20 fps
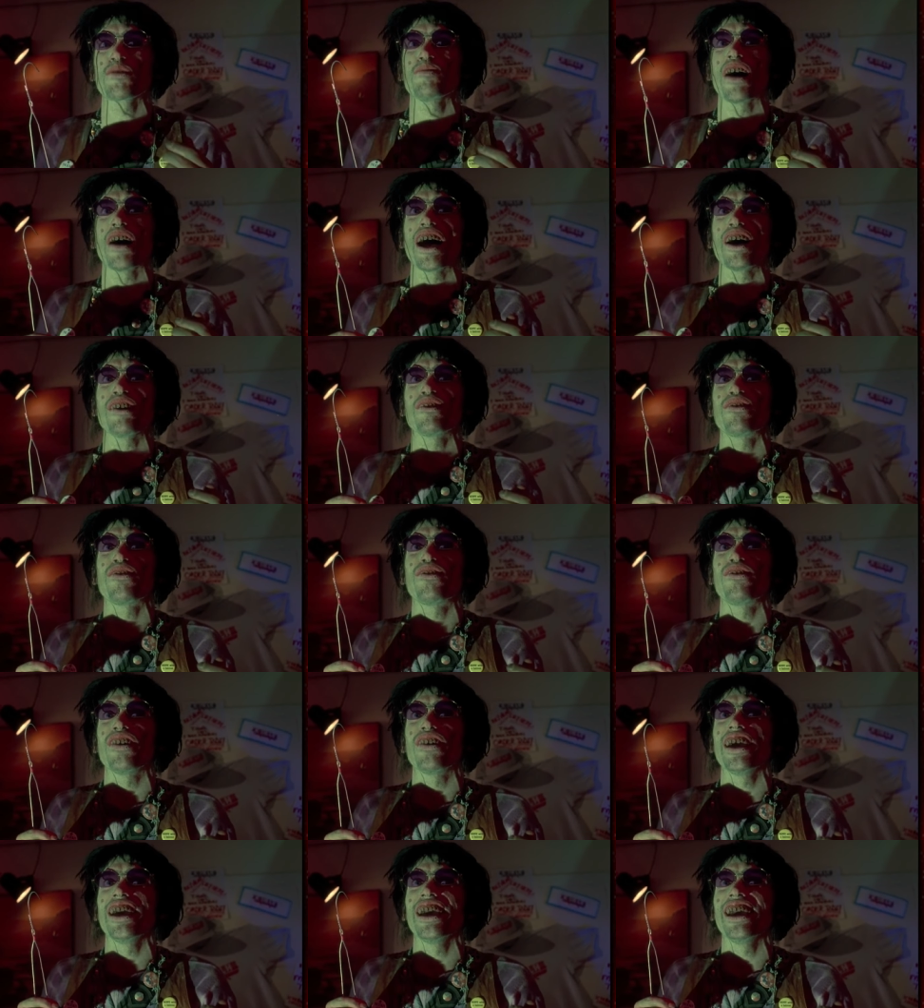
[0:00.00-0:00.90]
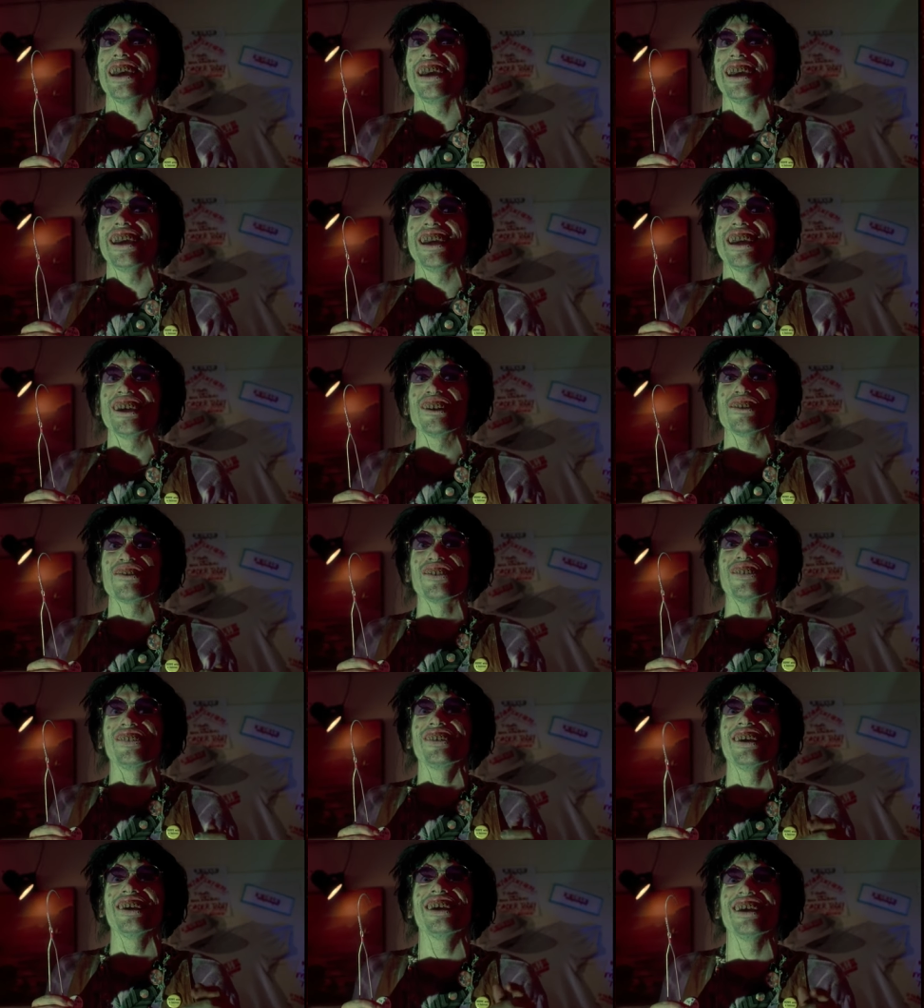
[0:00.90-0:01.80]
Top from Texas
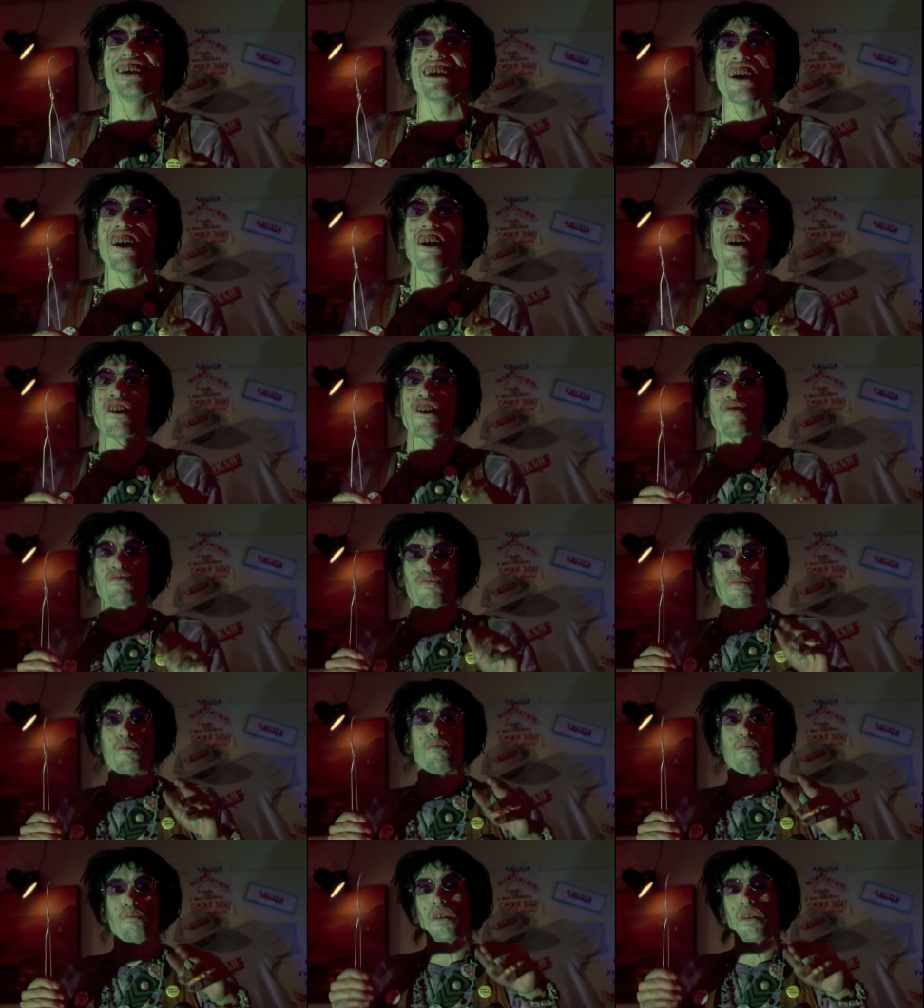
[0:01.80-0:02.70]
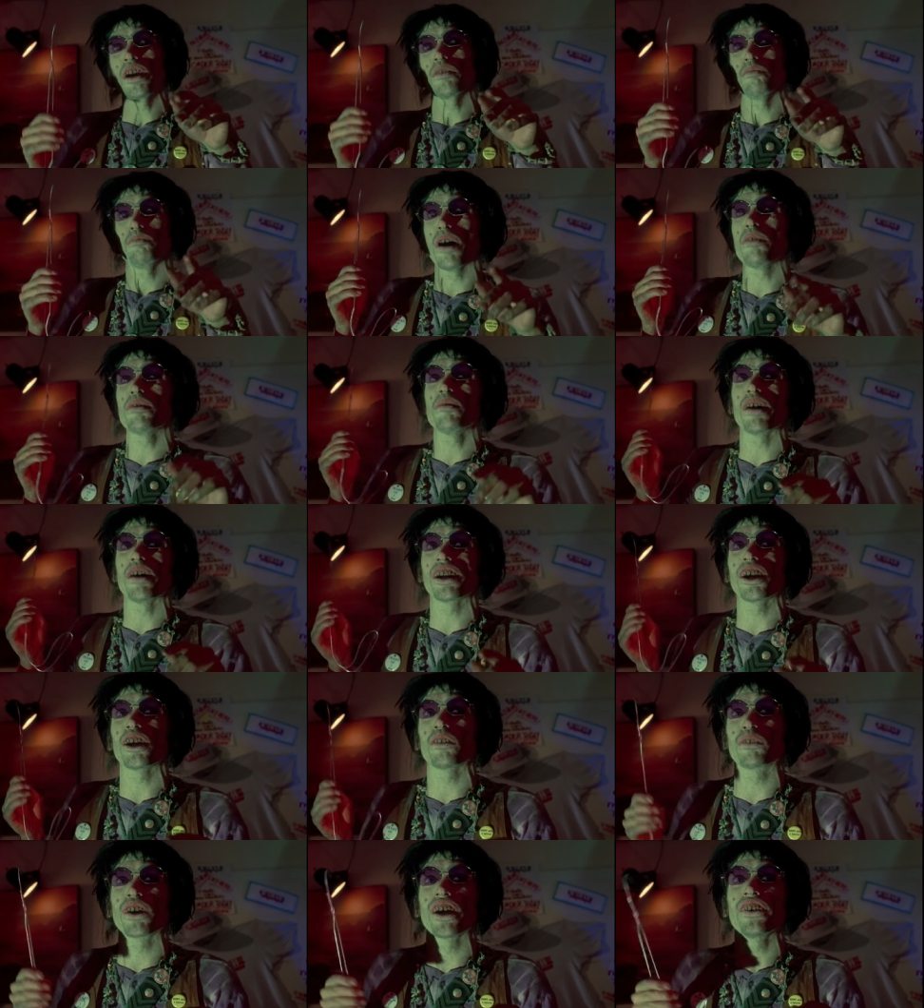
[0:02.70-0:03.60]
Chainsaw Massacre 2. The amount of
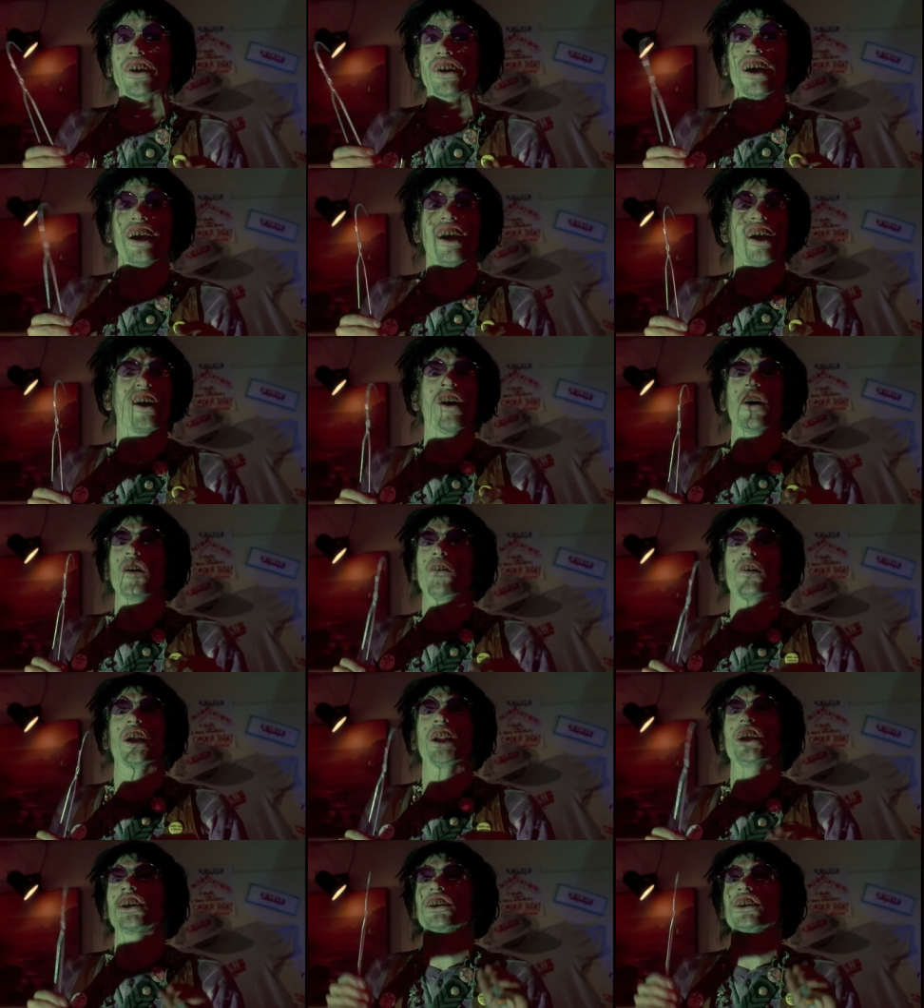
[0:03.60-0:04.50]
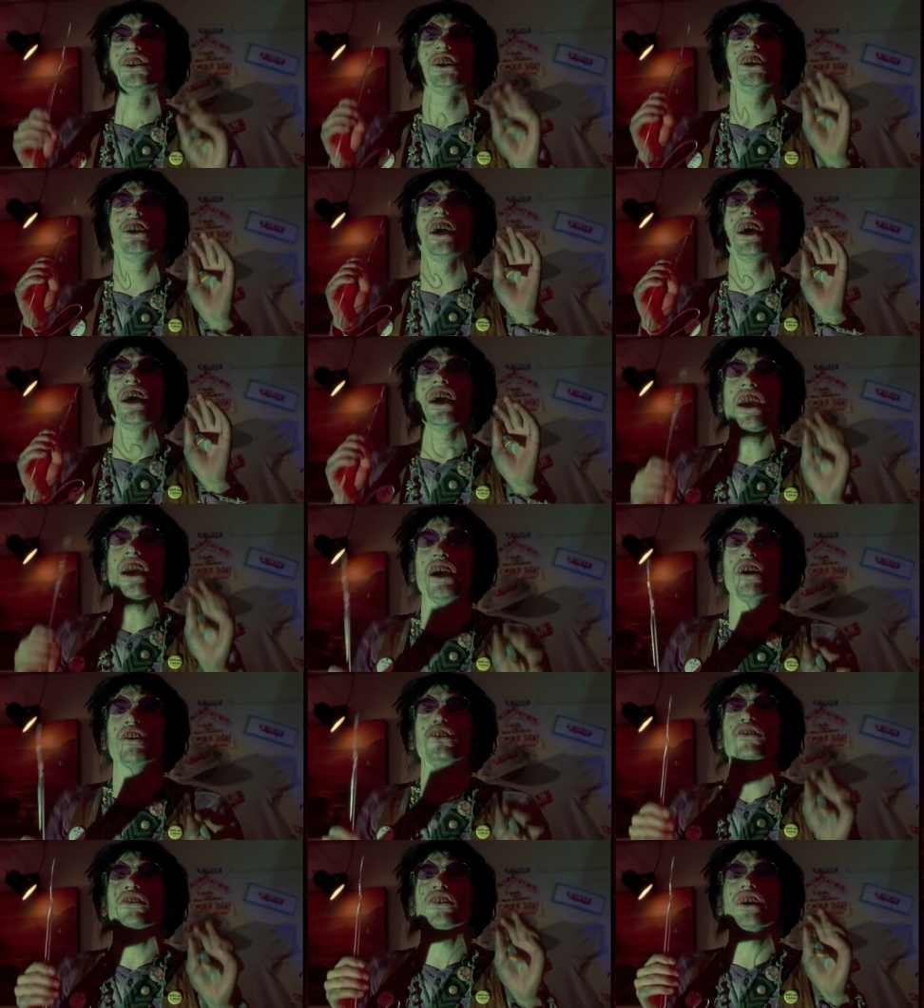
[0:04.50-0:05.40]
fan outcry for this character to
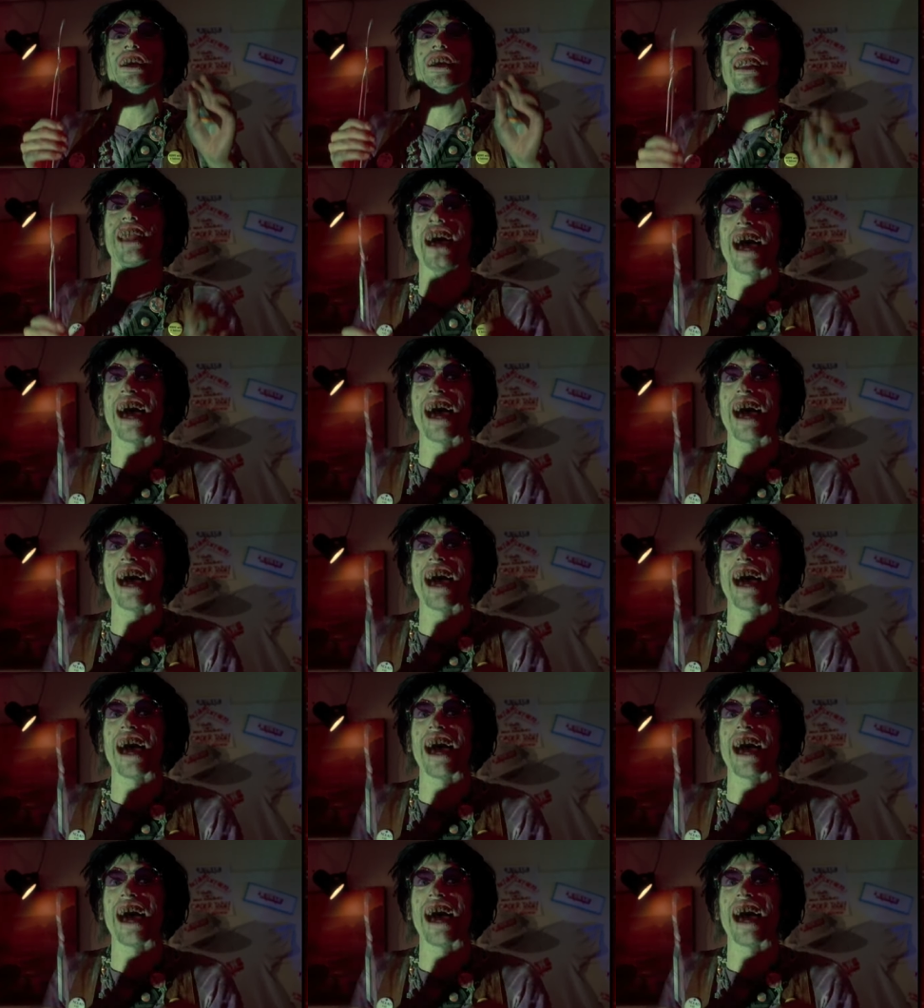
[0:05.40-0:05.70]
finally make an